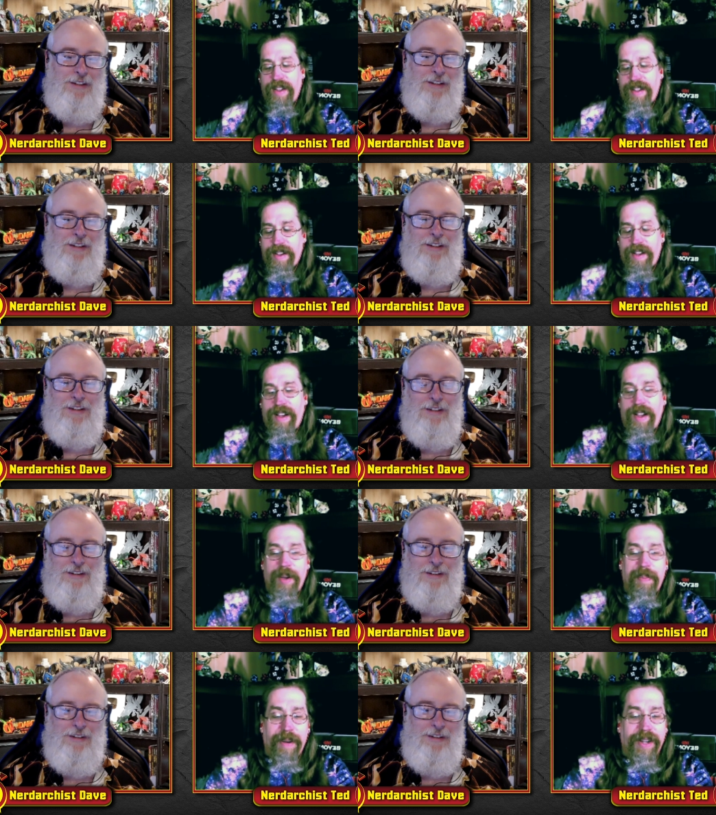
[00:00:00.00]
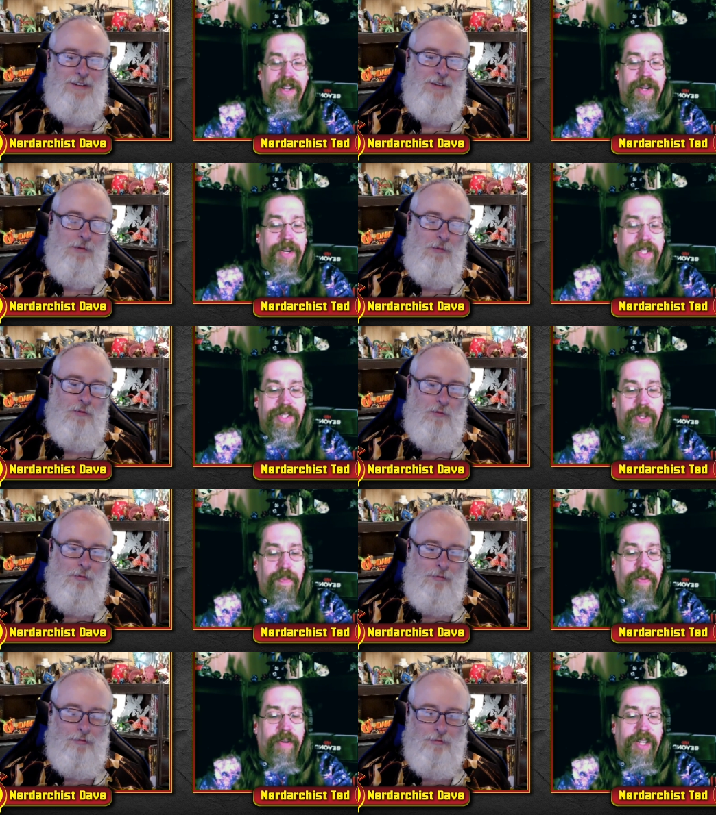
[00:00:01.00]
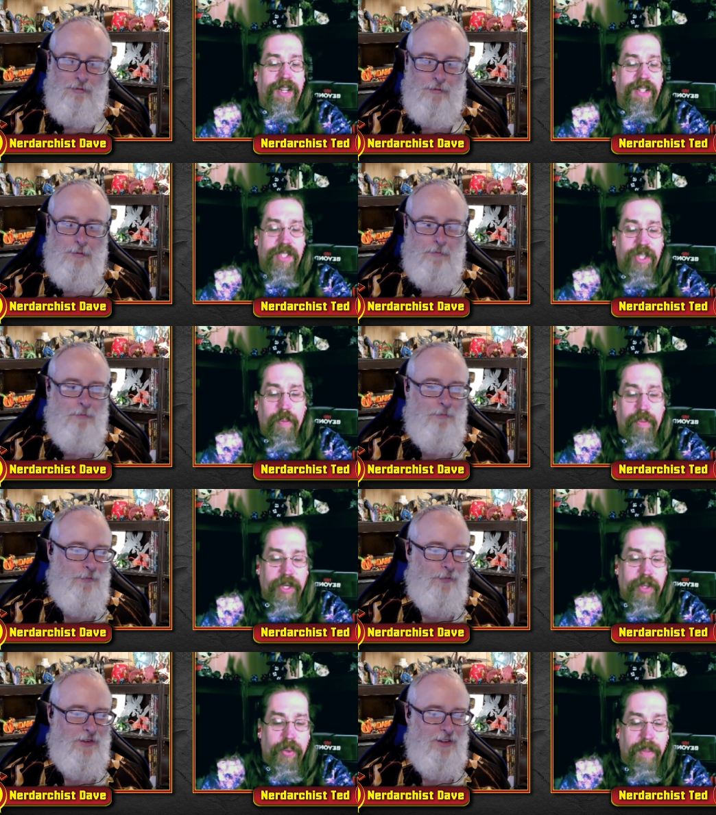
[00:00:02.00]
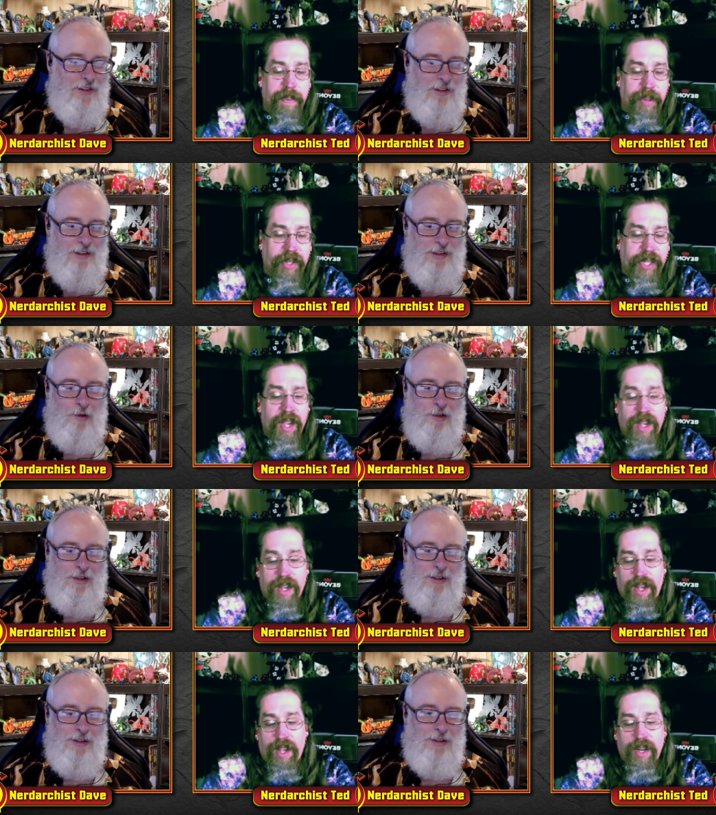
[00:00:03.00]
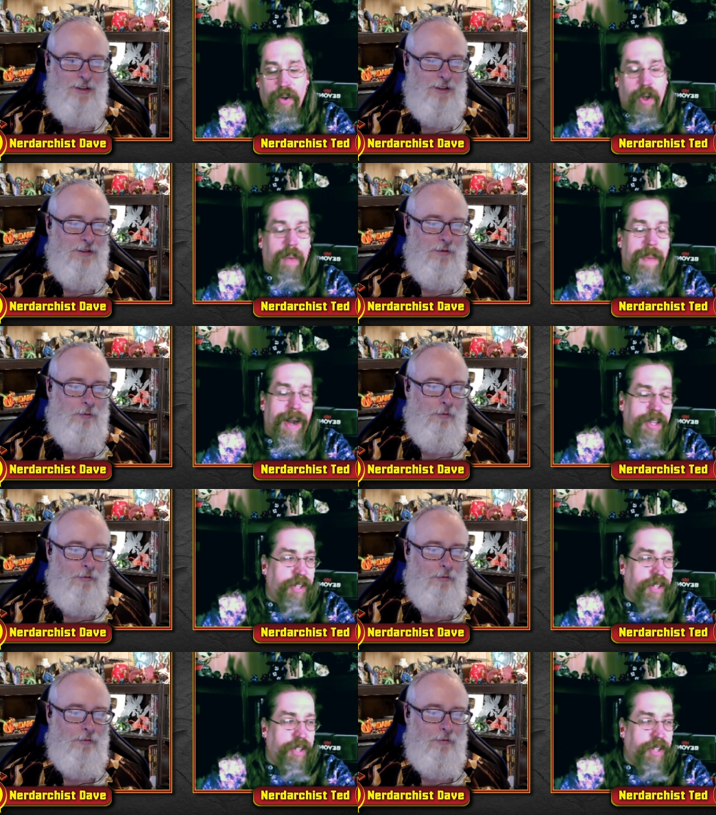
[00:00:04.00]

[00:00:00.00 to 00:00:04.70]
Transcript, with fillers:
Speaker 1: Uh, but you know, it's still pretty, still pretty cool ability. Uh, you know, it automatically